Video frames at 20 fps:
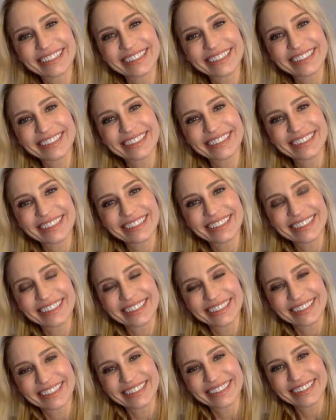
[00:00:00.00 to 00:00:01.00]

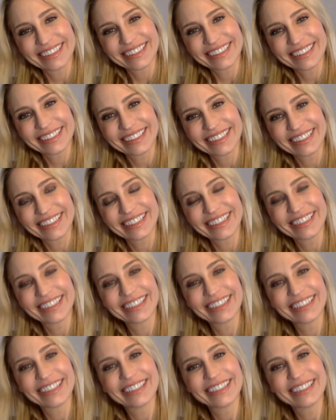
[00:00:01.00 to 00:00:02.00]

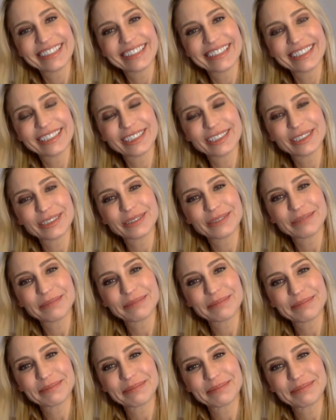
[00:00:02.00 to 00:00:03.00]

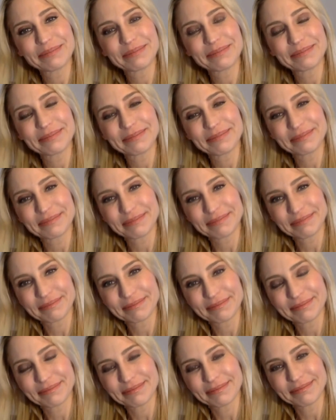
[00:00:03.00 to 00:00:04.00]

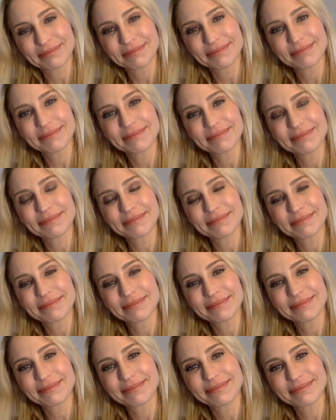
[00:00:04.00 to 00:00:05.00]

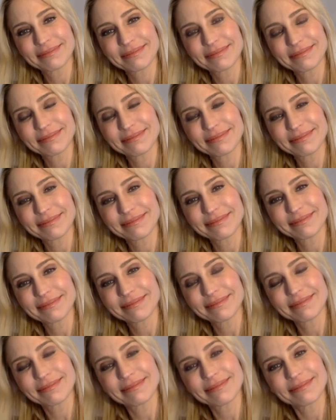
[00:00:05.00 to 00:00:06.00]

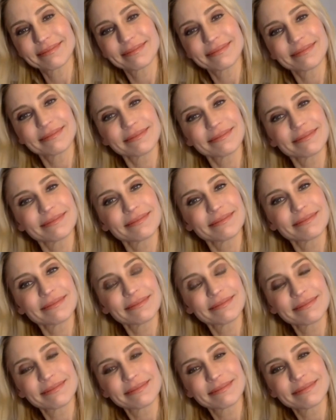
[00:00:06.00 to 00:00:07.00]

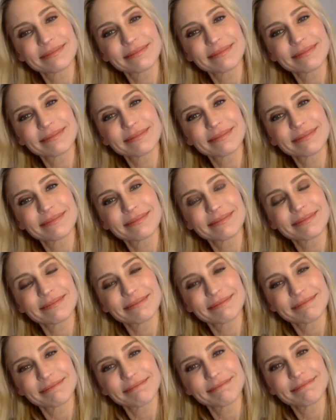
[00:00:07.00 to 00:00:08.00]
This person isn't speaking.